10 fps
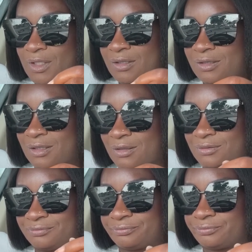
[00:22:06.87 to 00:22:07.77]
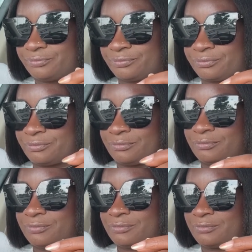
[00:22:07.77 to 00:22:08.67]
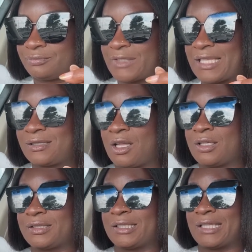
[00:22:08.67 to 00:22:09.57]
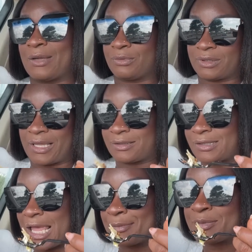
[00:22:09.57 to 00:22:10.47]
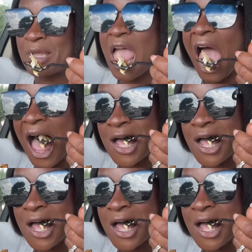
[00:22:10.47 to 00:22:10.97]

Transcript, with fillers: So, mm, that's the only thing that, like, stops me.